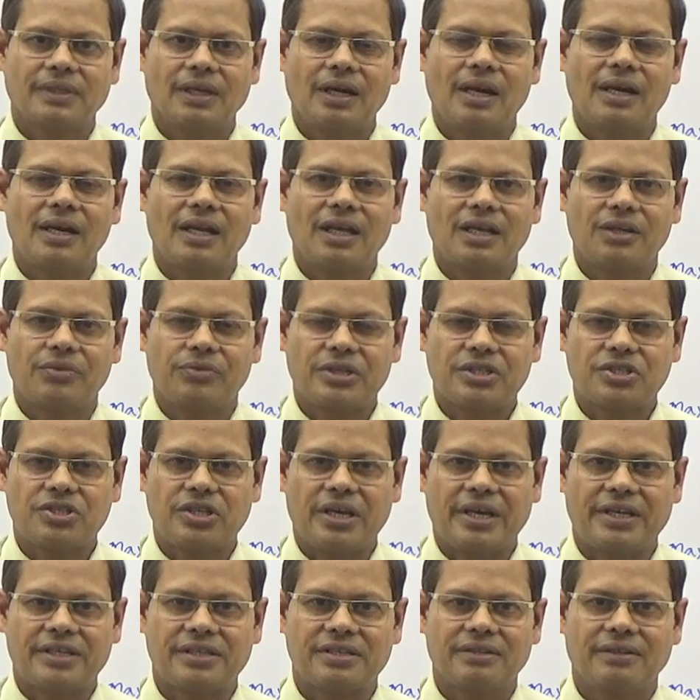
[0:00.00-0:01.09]
under reverse
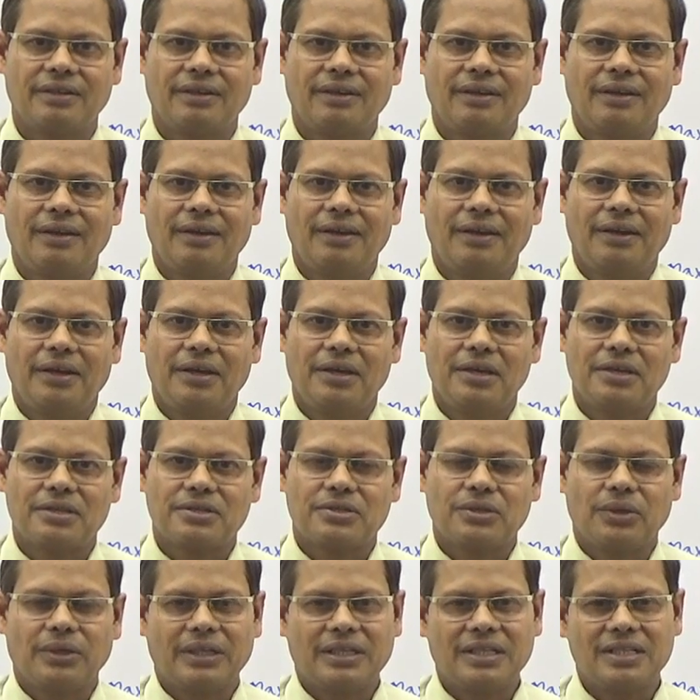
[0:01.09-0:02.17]
charge.
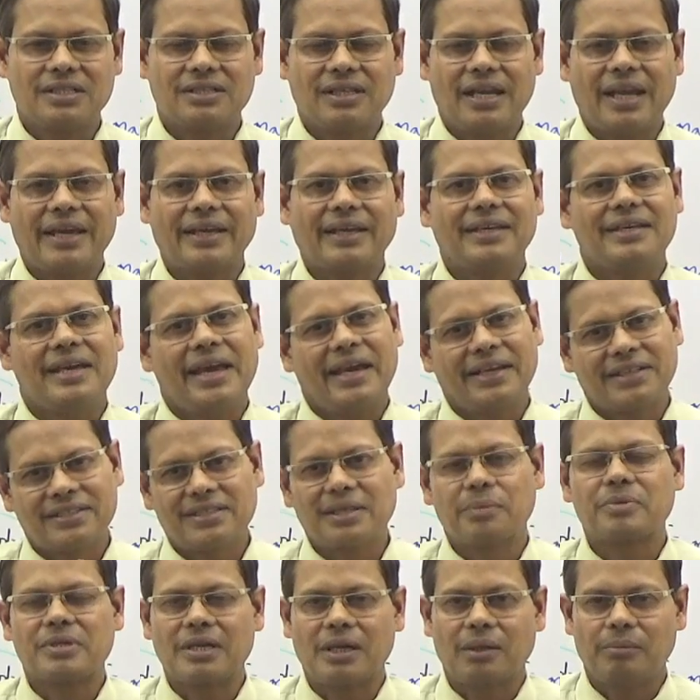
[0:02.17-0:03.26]
So, it is like
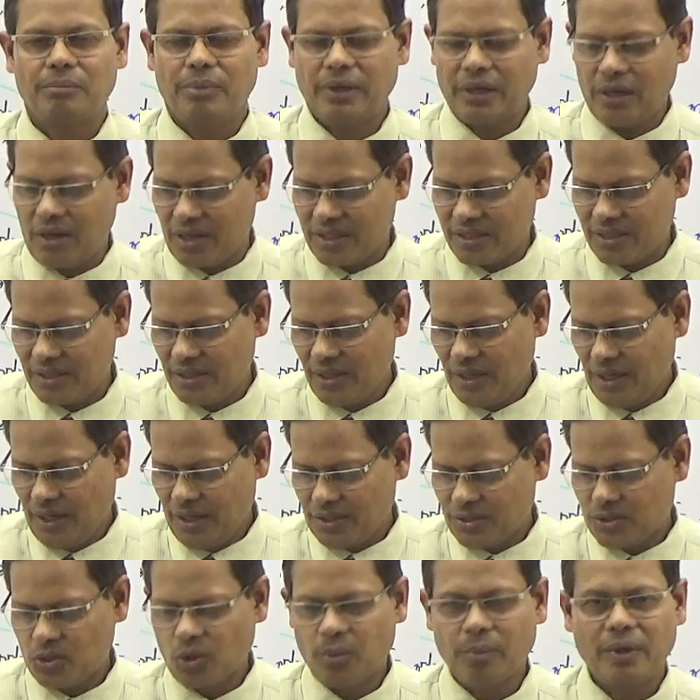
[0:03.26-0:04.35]
exemption, because
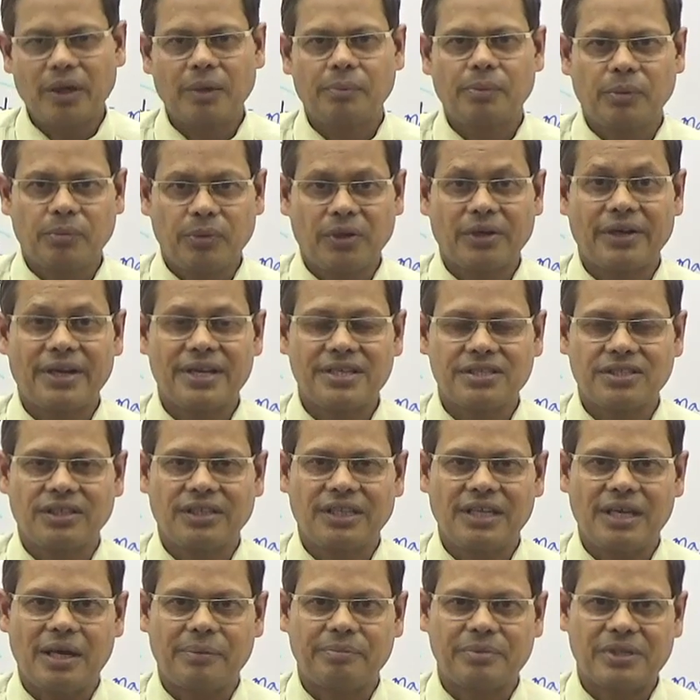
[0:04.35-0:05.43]
so many people raised
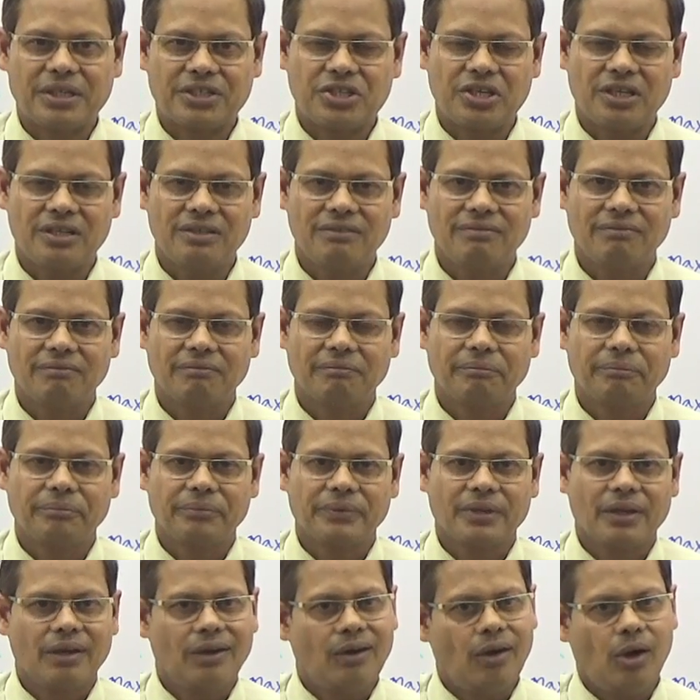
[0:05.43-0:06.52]
the objection.
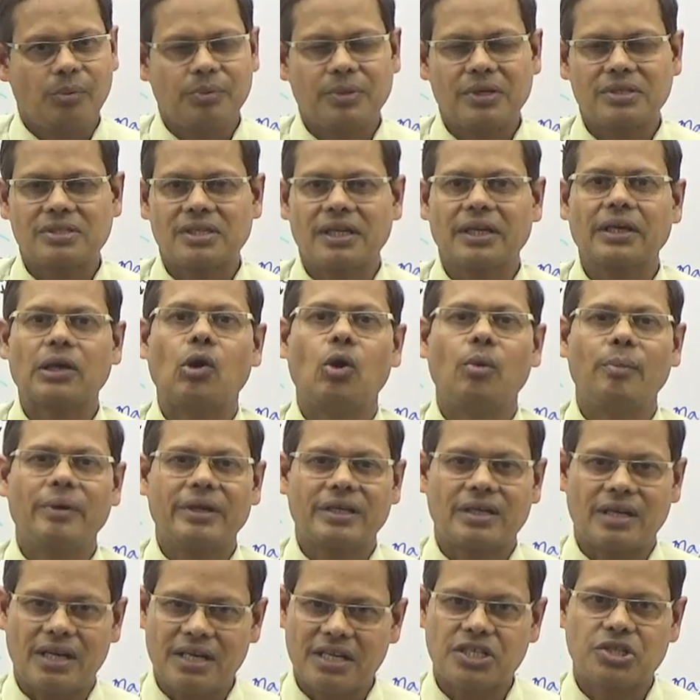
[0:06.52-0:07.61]
Obviously,
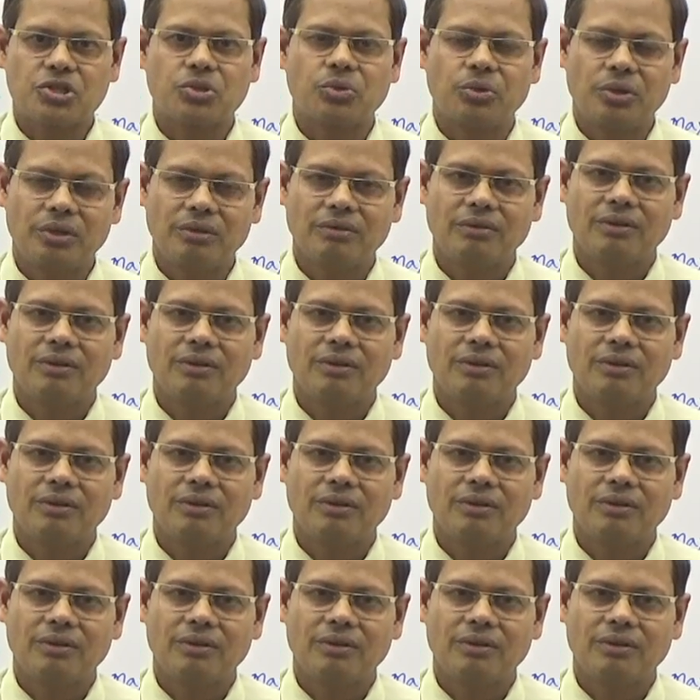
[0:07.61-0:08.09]
government understood,